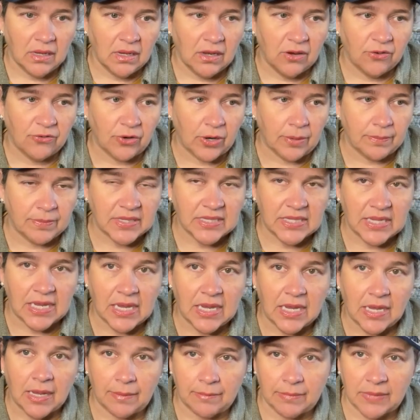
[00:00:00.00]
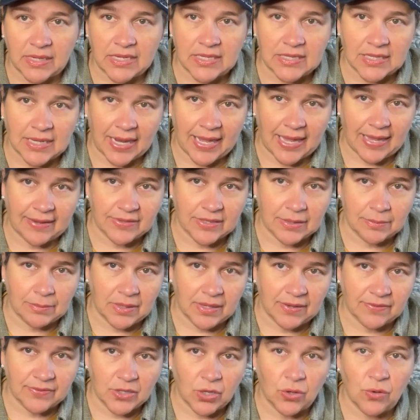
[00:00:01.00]
from the seed companies and I have some
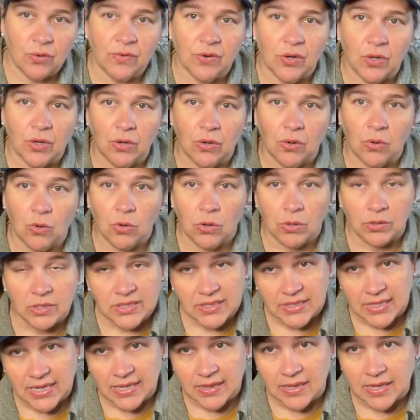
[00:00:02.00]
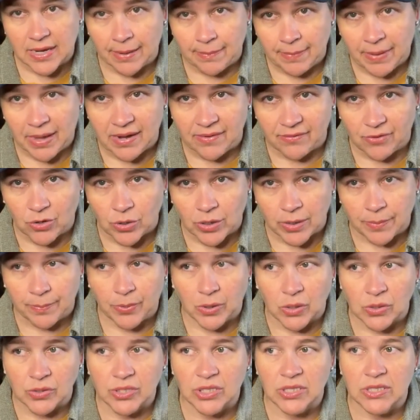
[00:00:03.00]
left over, or seed that I might have already
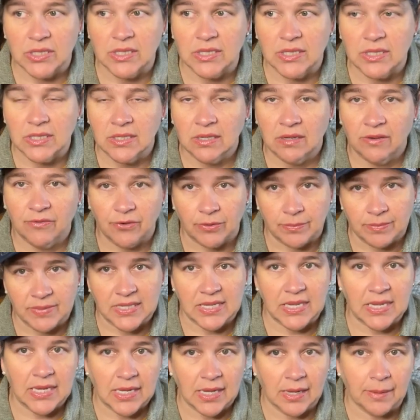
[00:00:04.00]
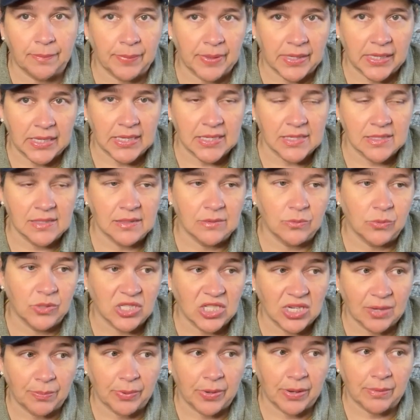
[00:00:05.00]
purchased from the seed companies, which
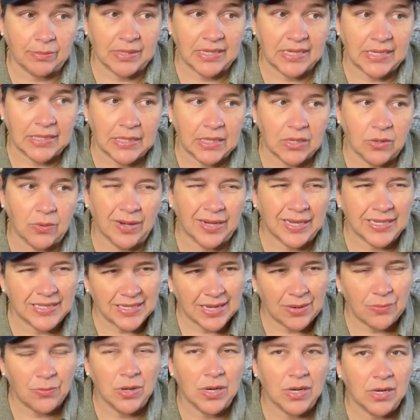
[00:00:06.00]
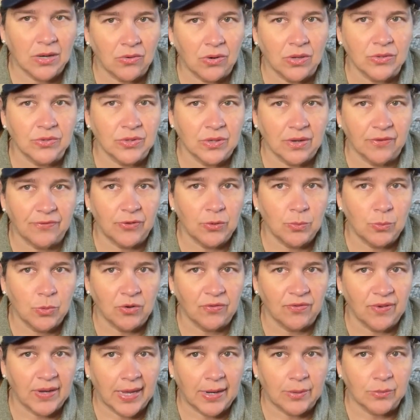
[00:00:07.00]
I probably need to go in because I want to grow a few more
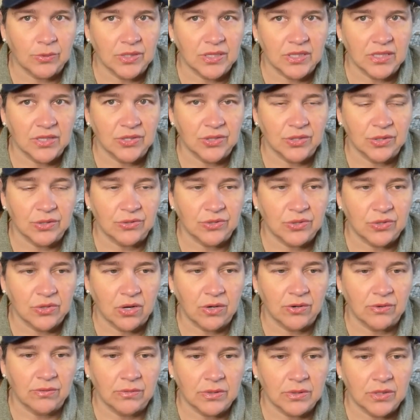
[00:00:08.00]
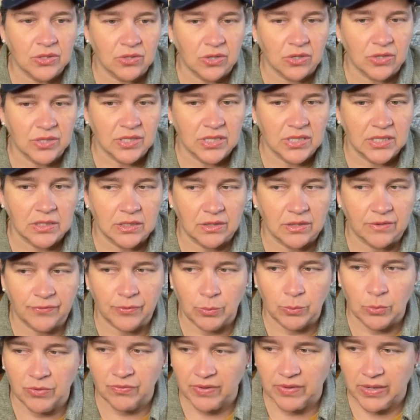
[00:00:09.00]
flowers this year. Start seeds on a few
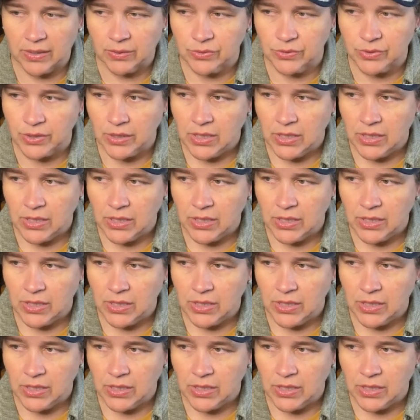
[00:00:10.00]
more flowers.